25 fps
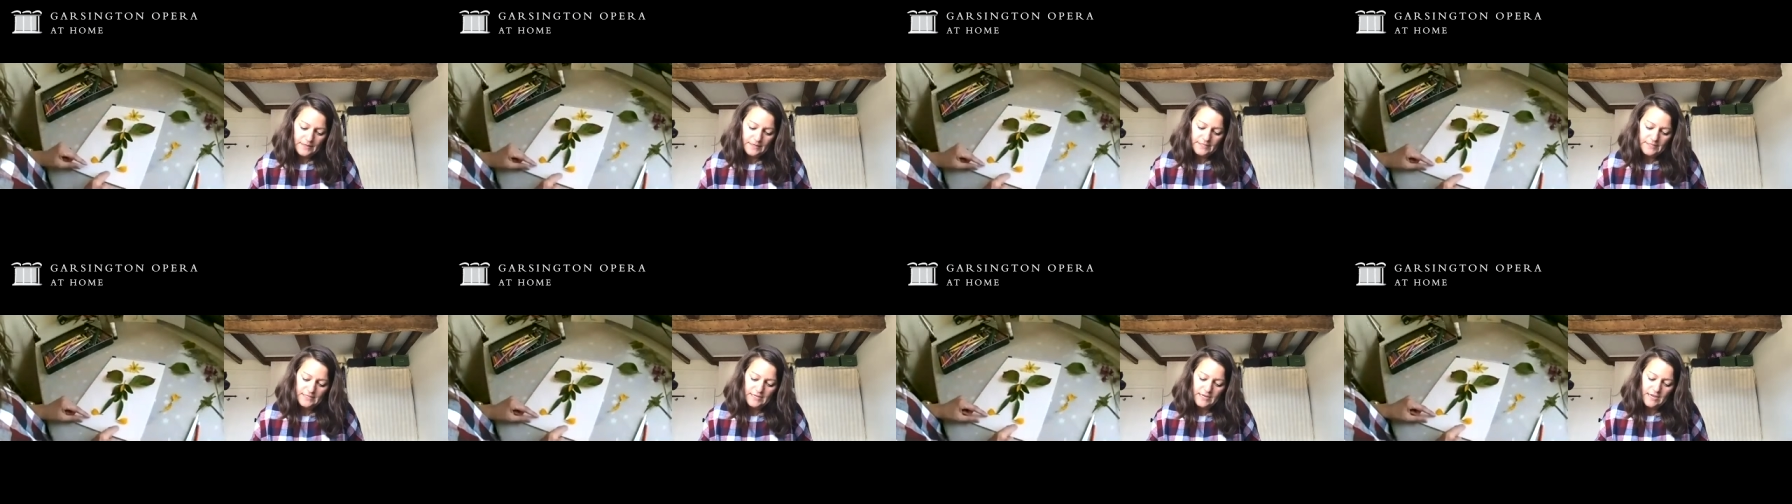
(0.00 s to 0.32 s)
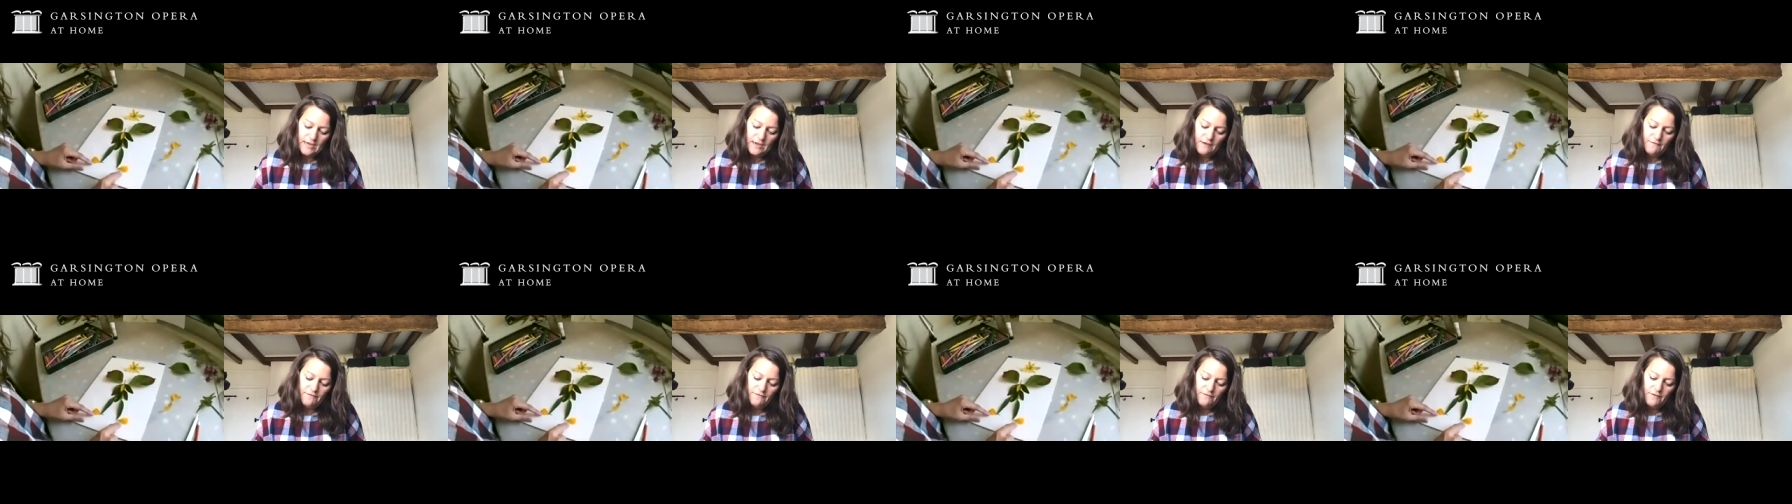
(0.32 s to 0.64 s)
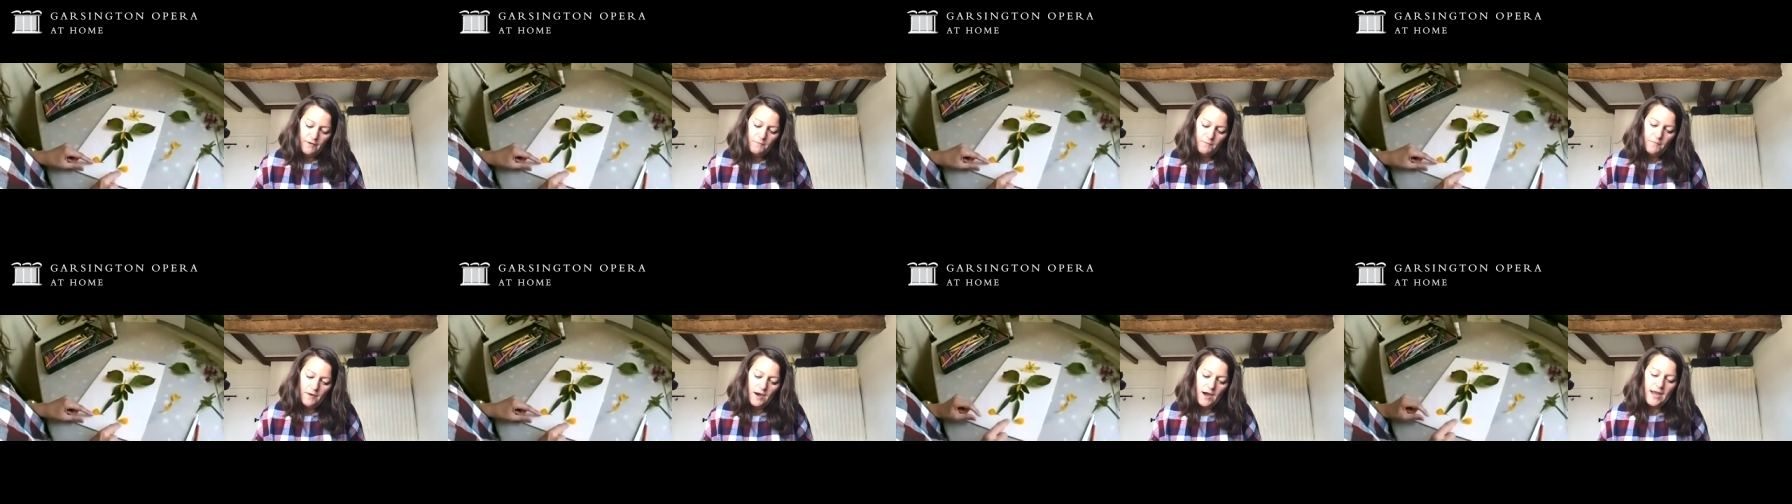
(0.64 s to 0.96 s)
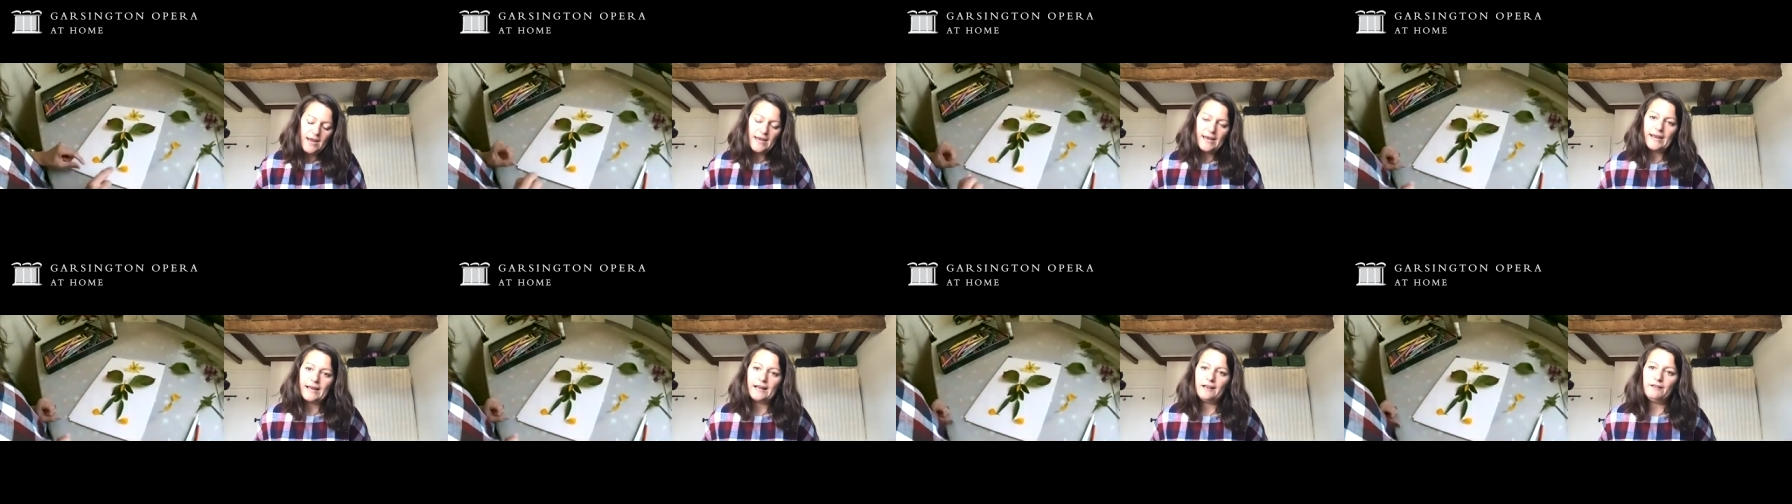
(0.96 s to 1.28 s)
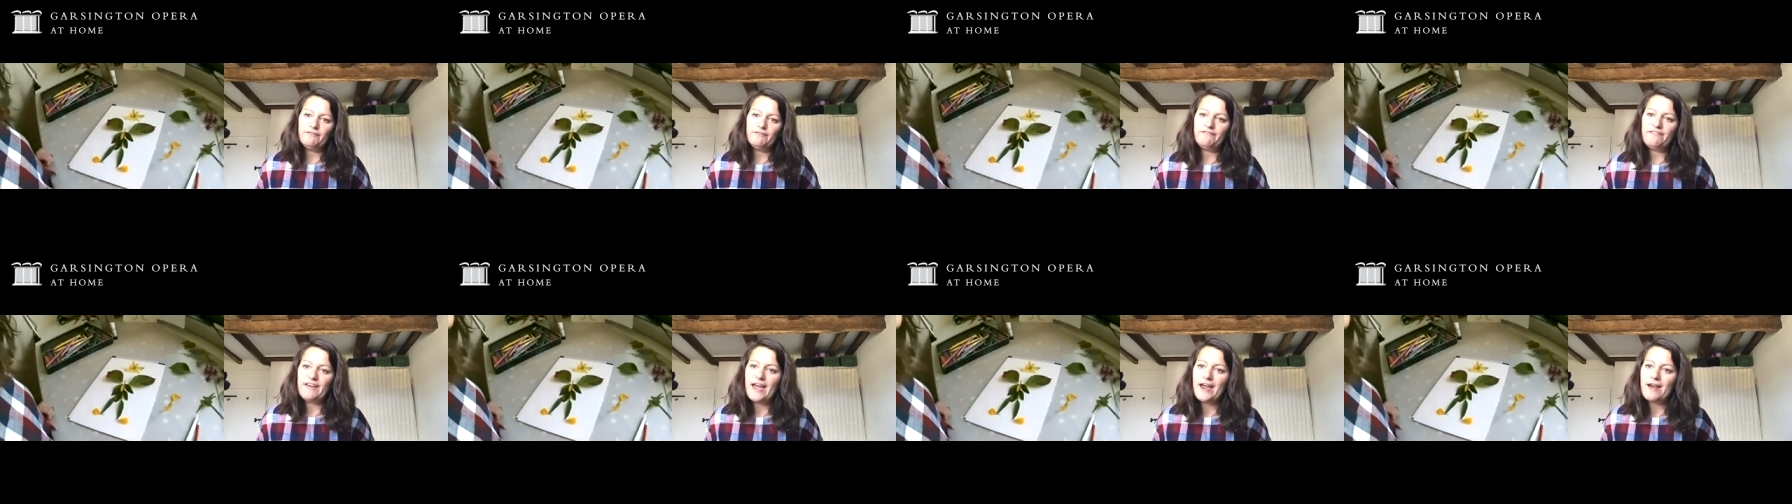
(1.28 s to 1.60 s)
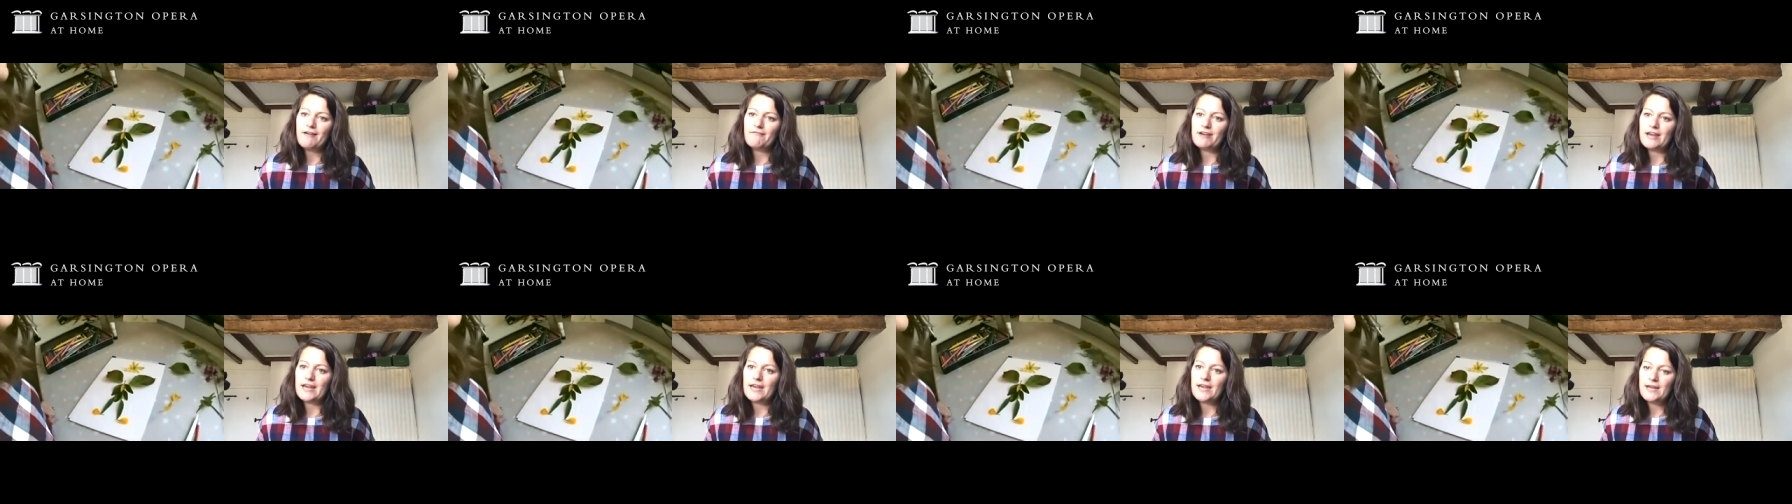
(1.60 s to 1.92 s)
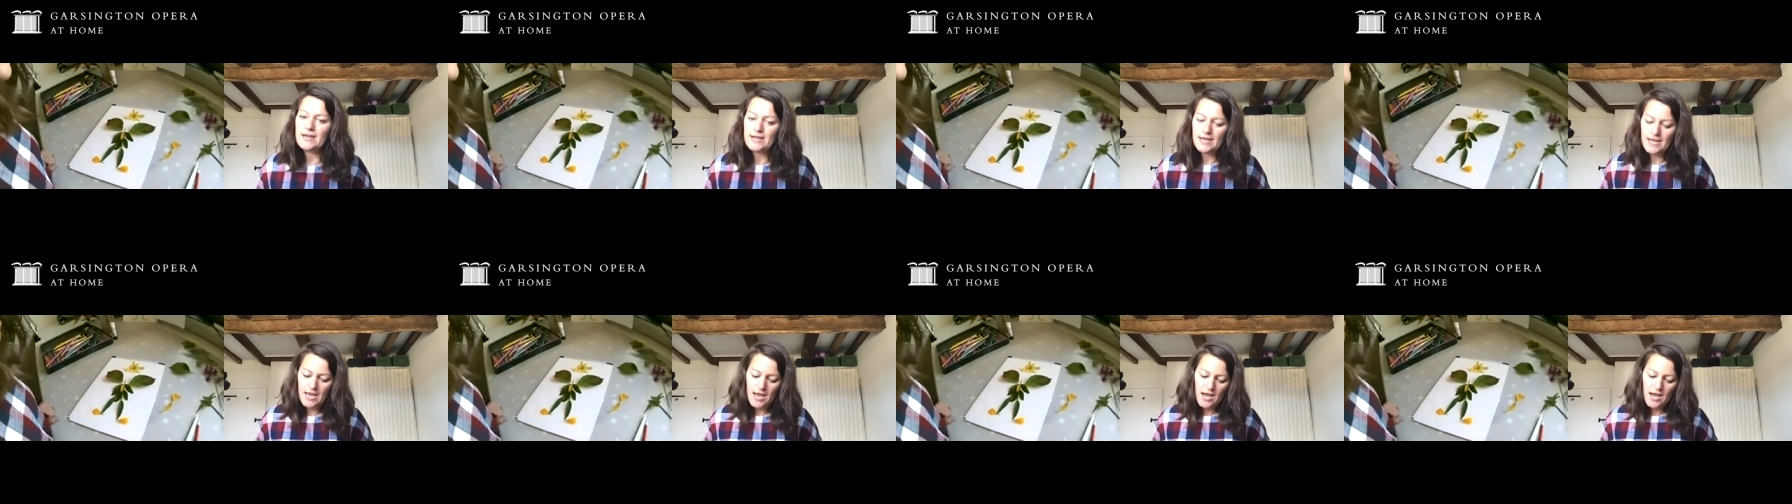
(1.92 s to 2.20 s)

to give my little fairy,